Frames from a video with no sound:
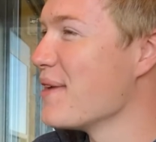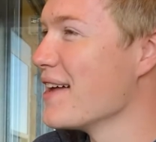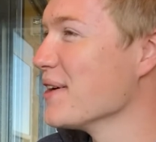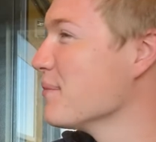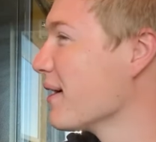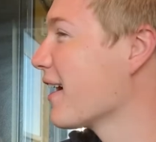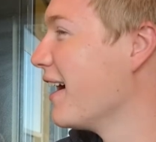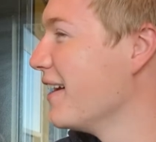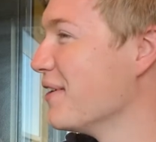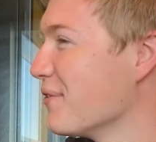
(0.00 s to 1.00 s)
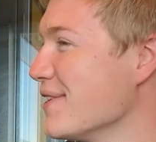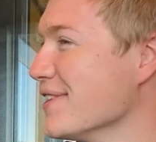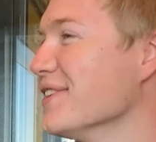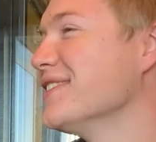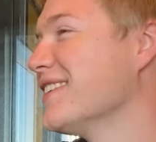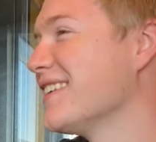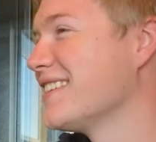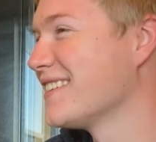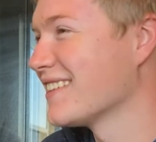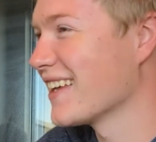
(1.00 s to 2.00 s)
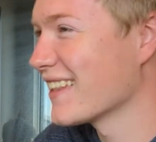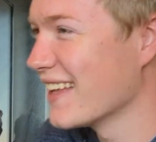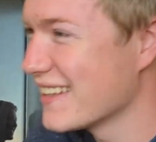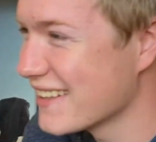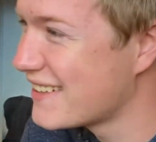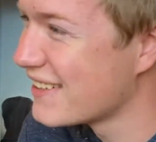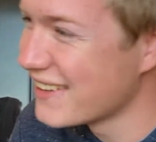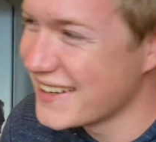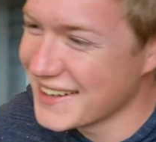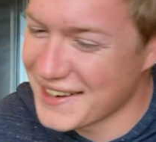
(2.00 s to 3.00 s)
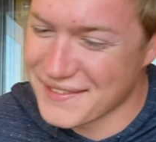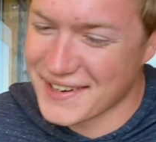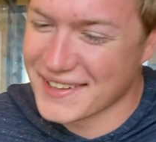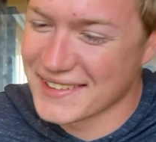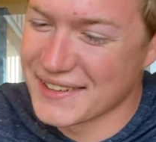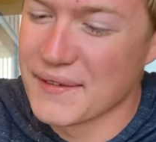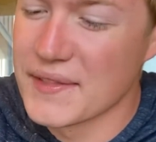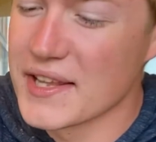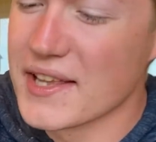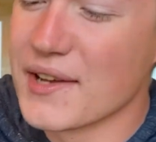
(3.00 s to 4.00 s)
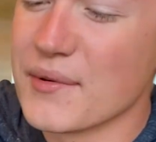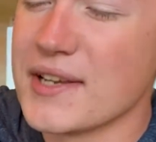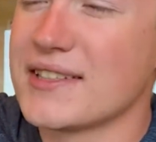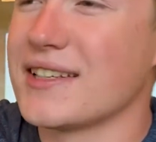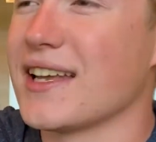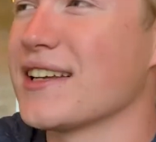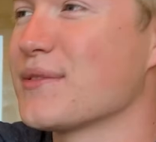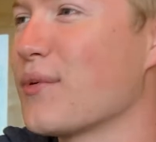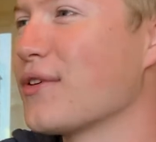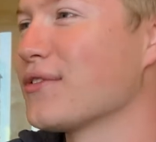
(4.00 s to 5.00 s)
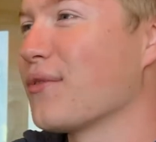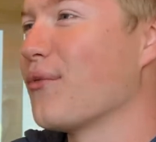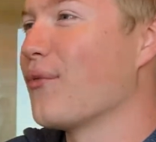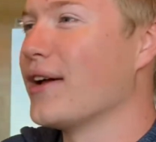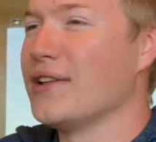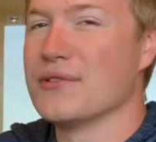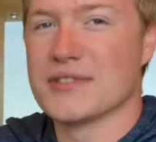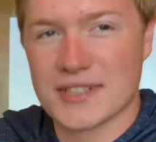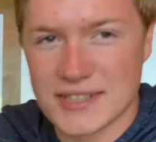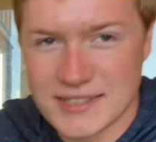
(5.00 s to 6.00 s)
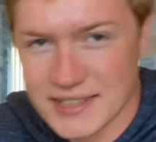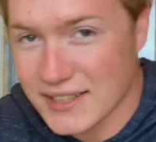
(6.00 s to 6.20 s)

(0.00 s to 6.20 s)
manner, but kind of real. So it's just like, that's the story I had when I was little. We used to take sports way too seriously.